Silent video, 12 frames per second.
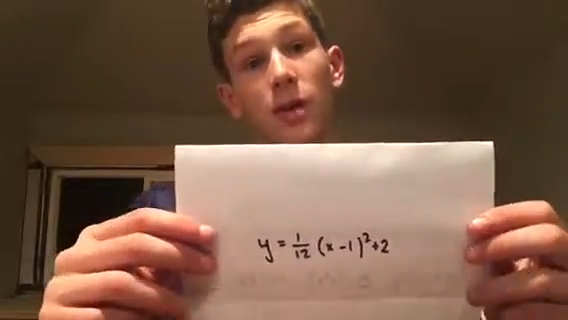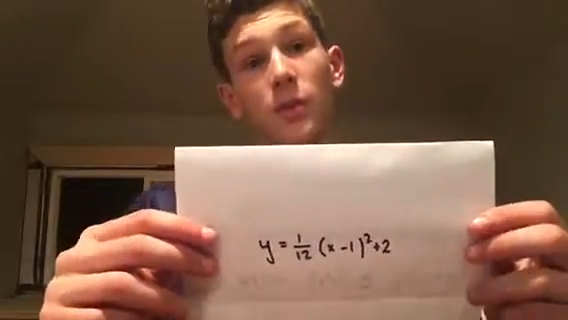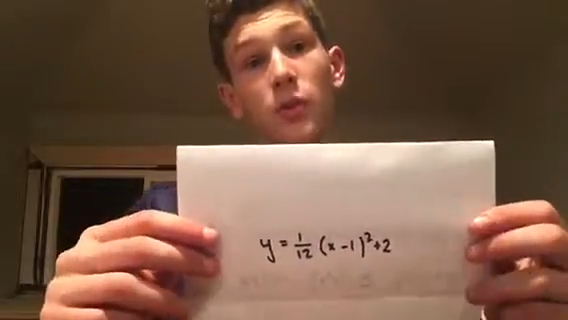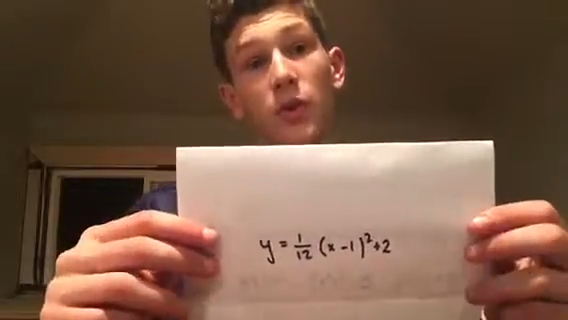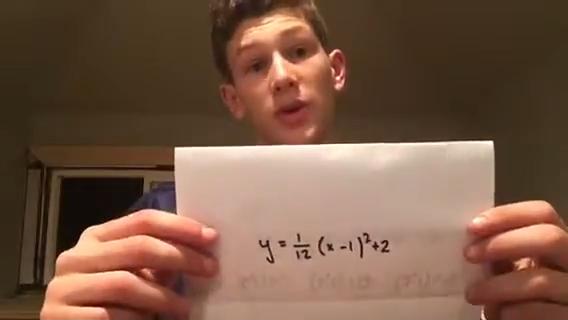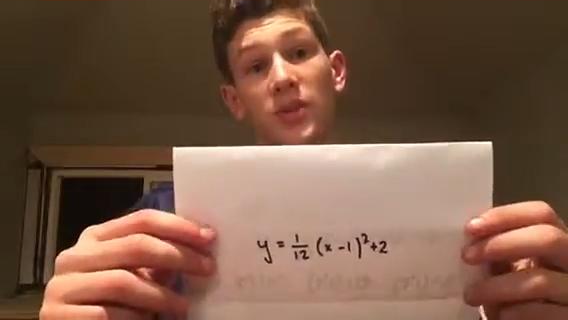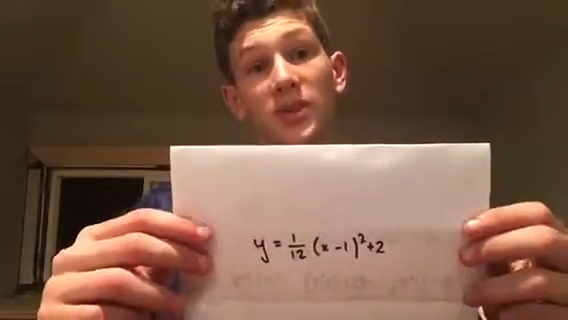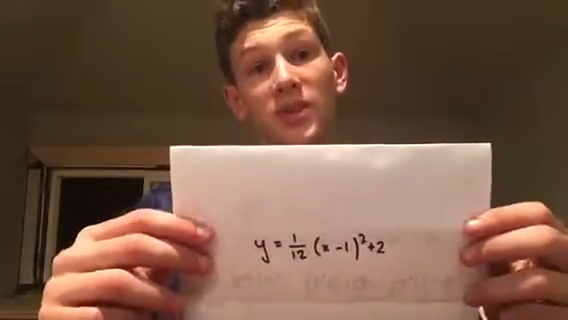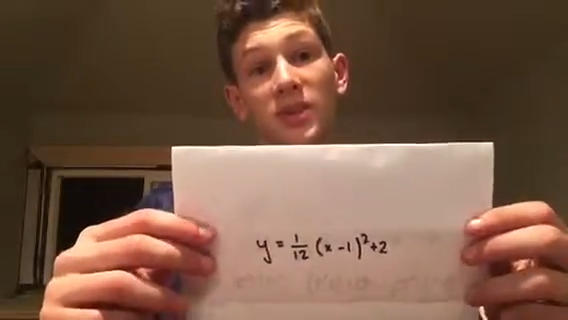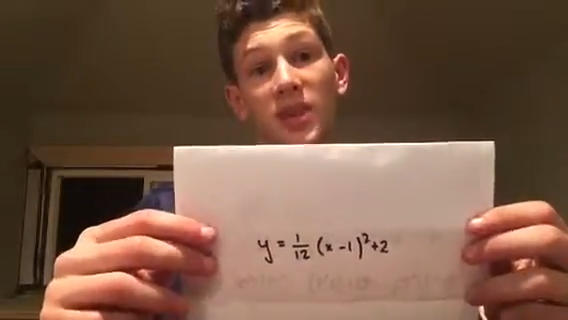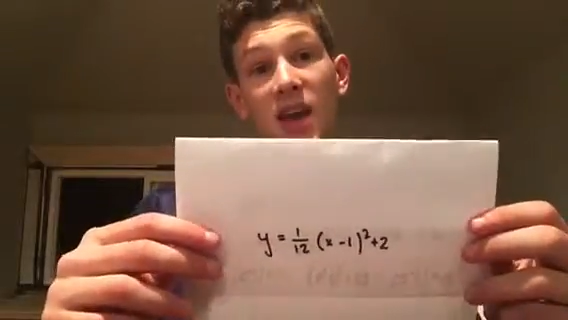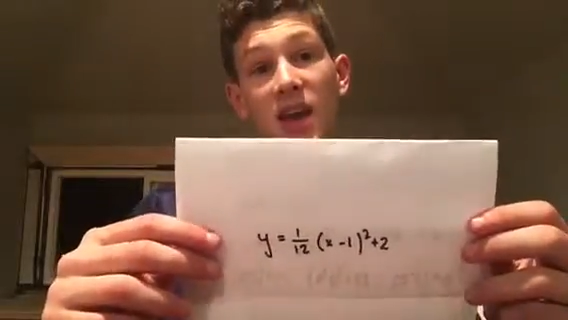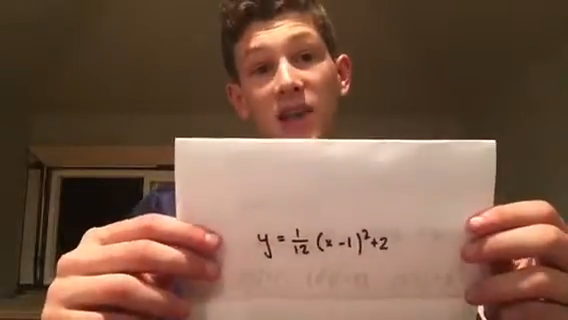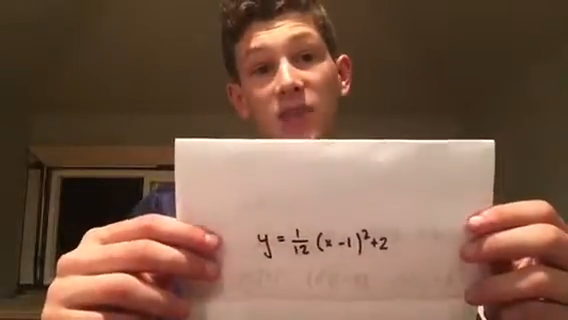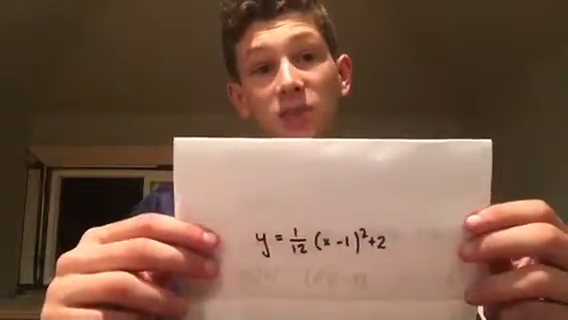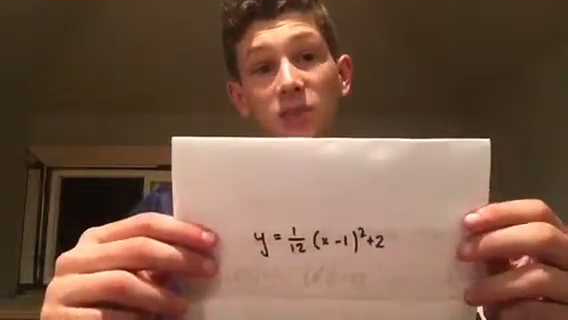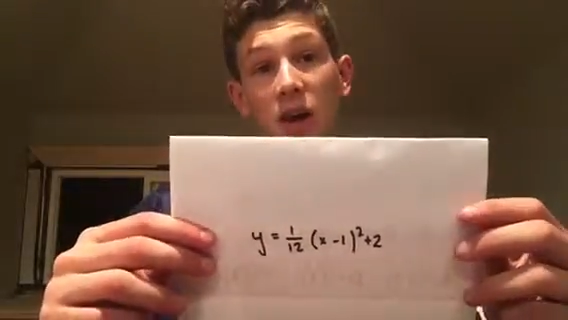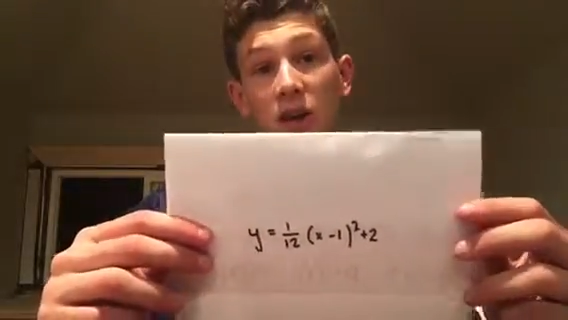parentheses x
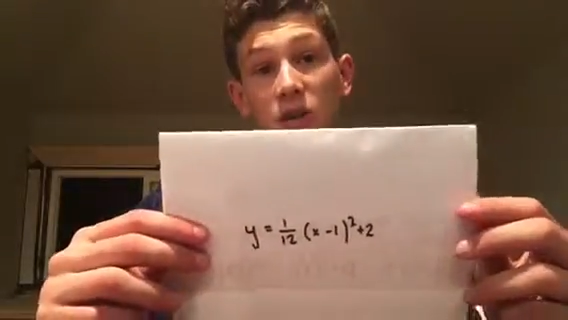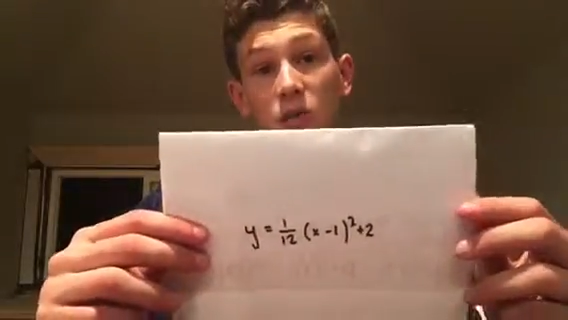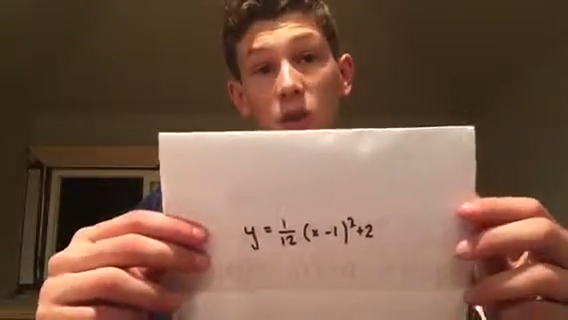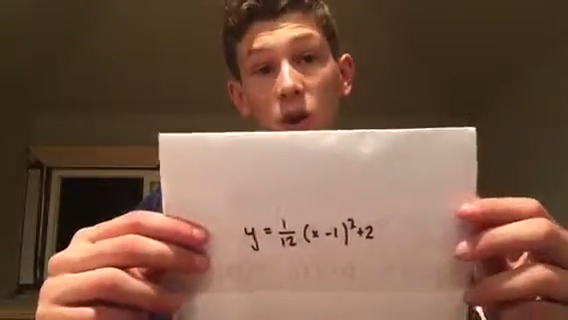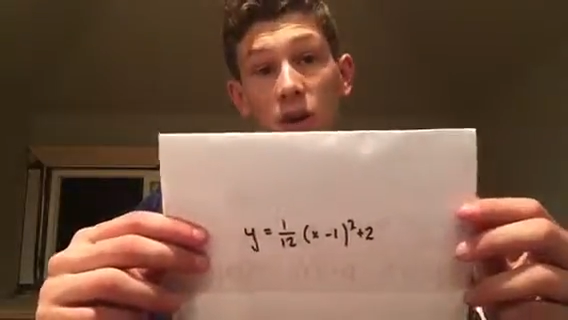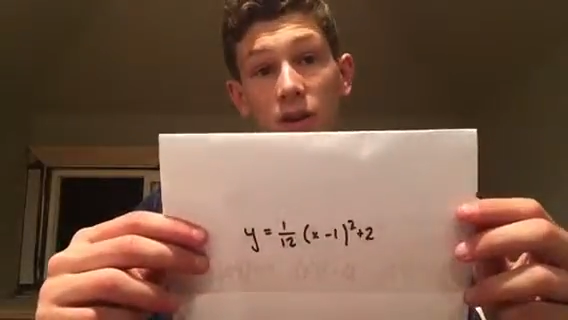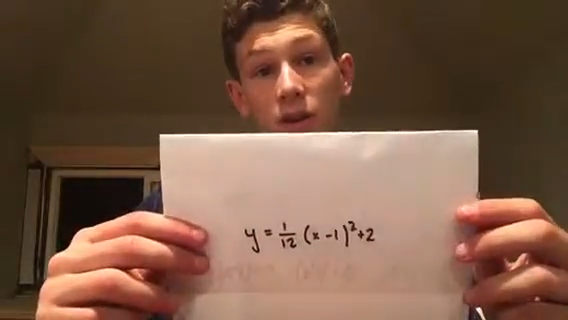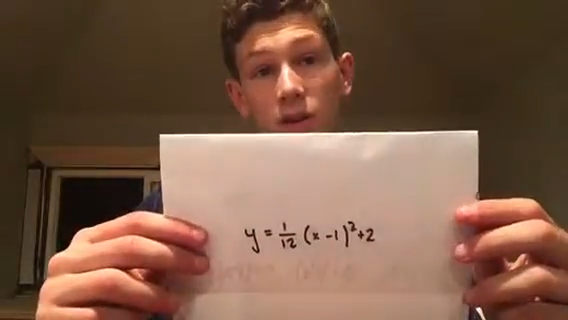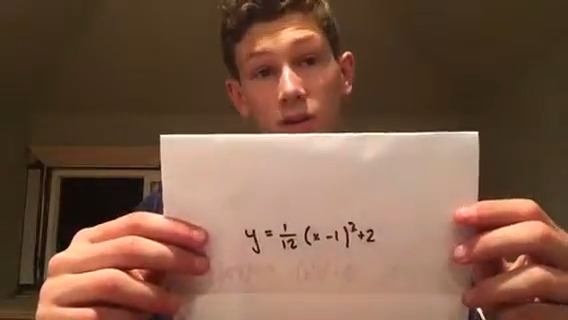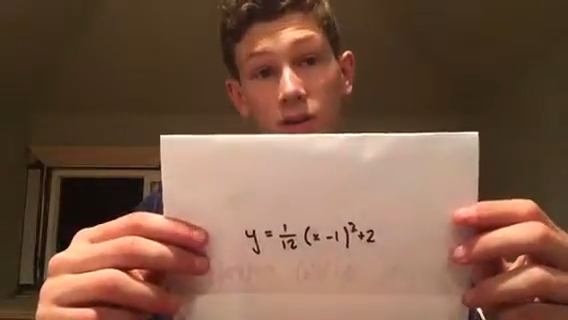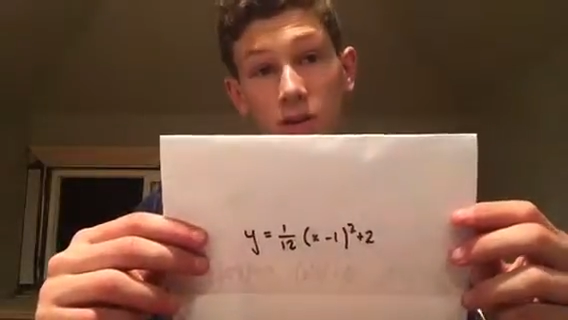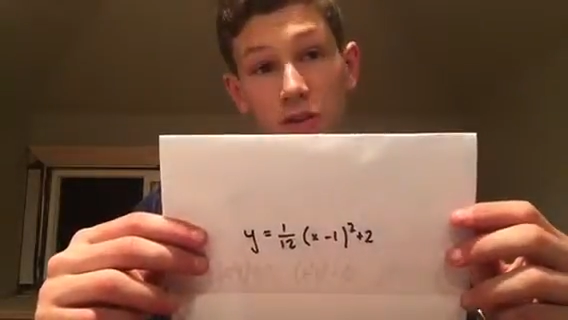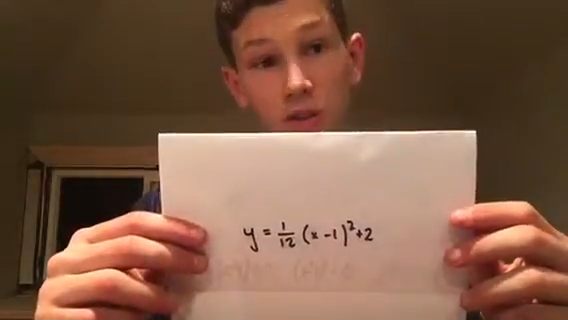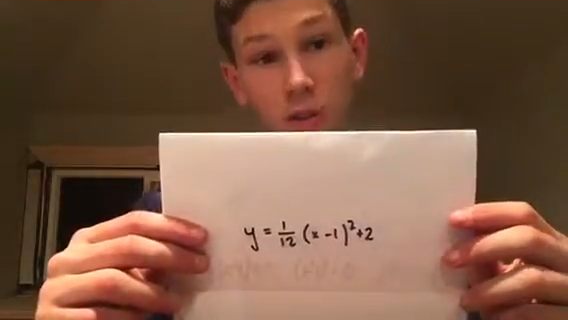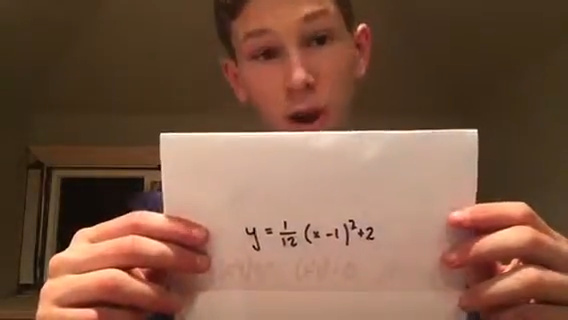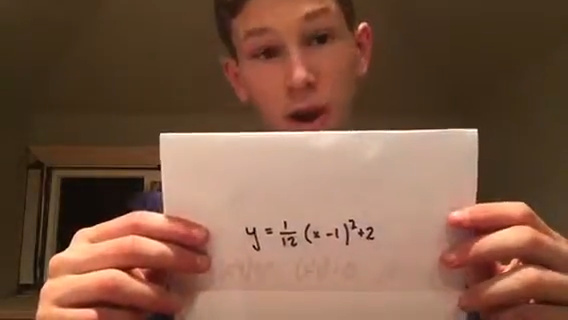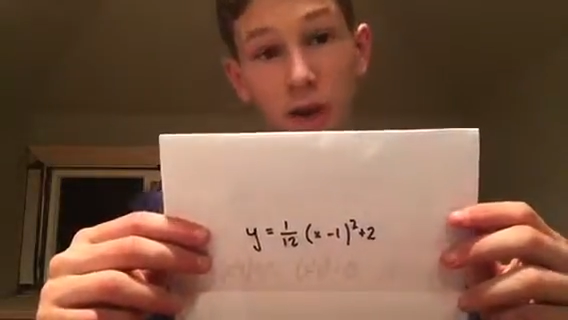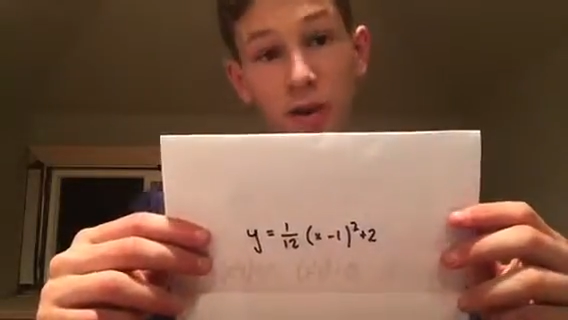minus 1
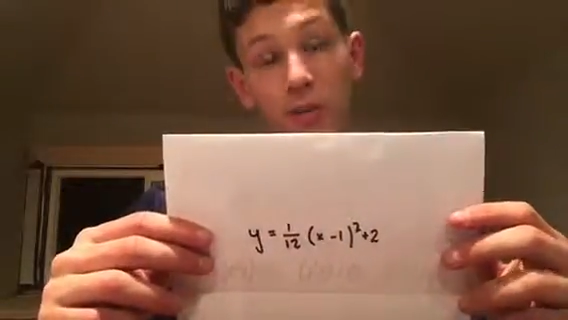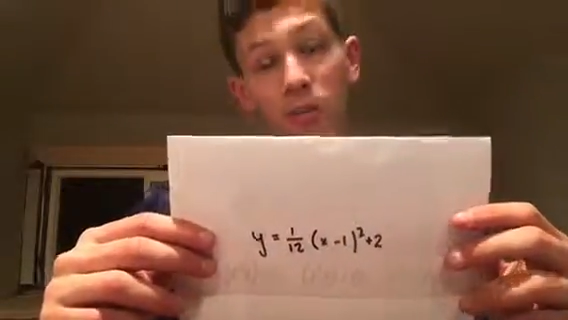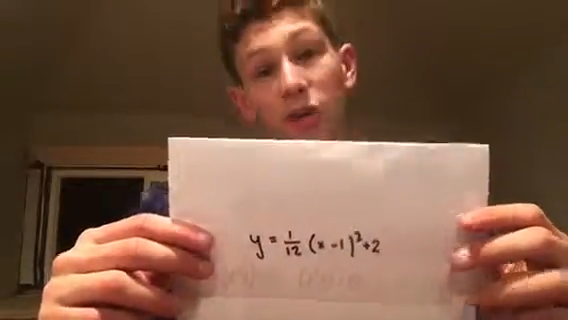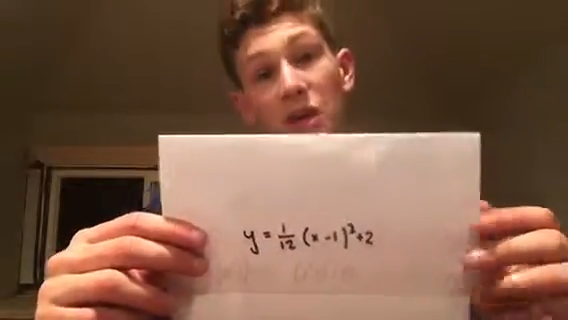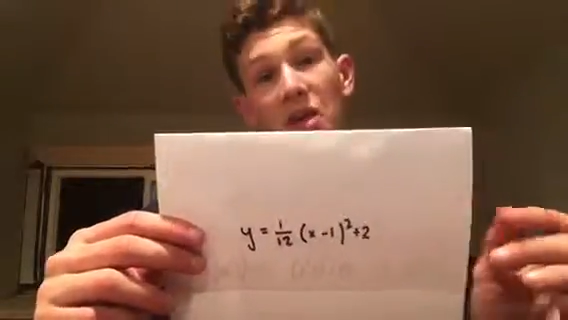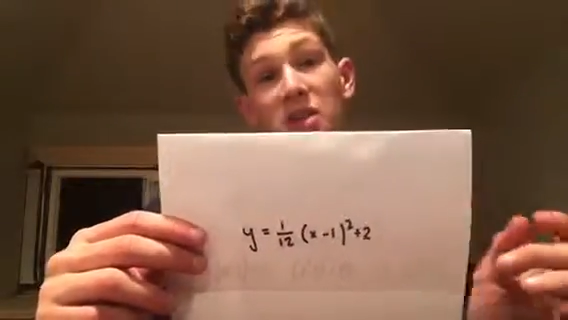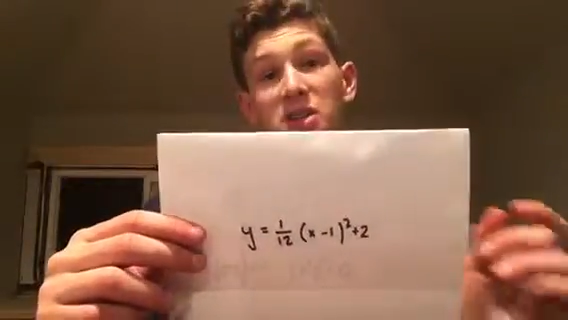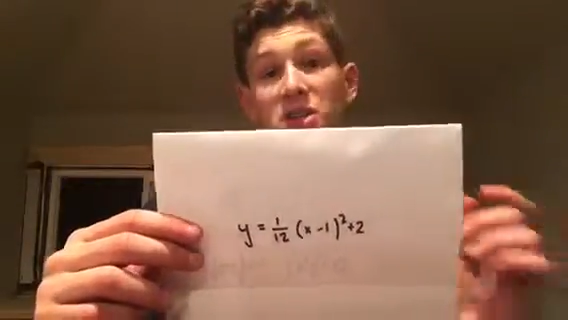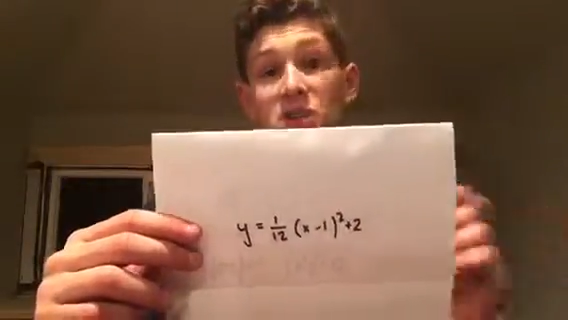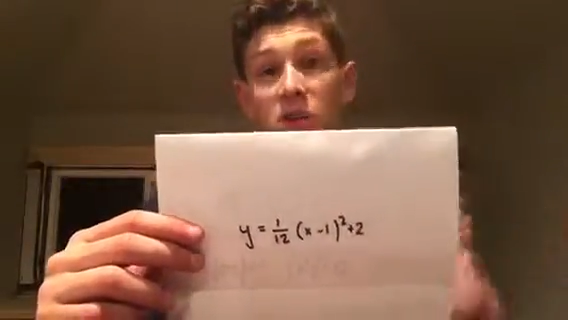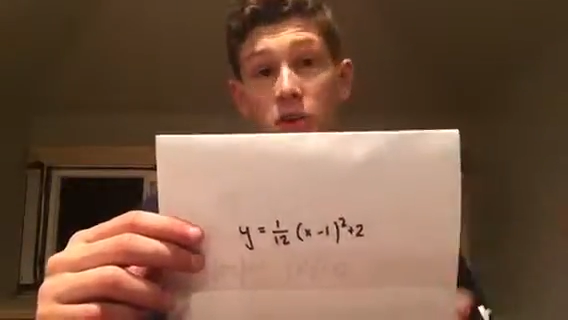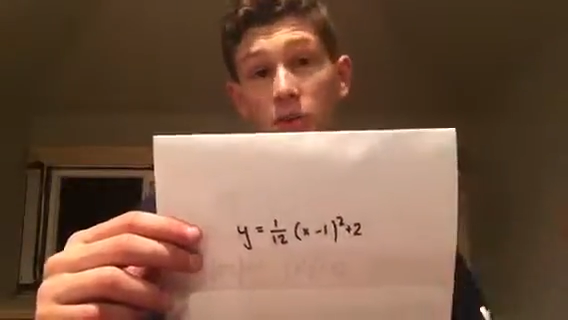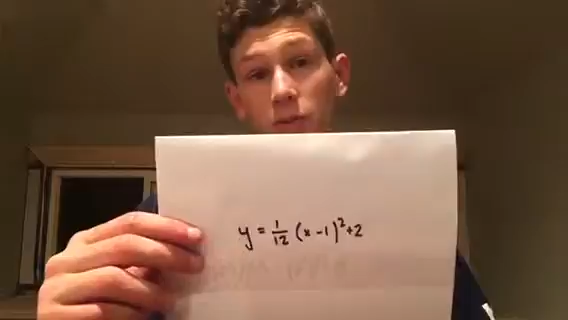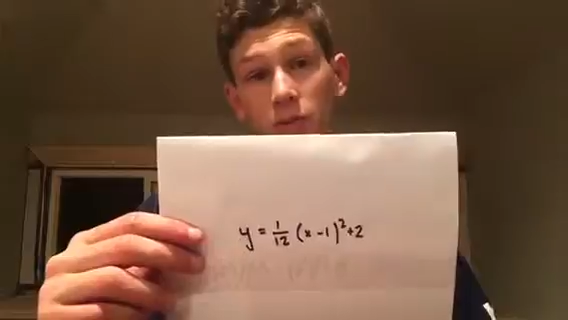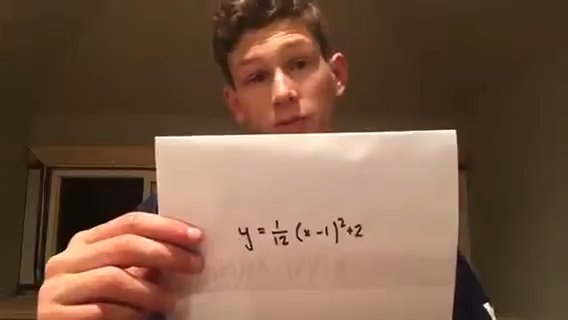squared plus 2.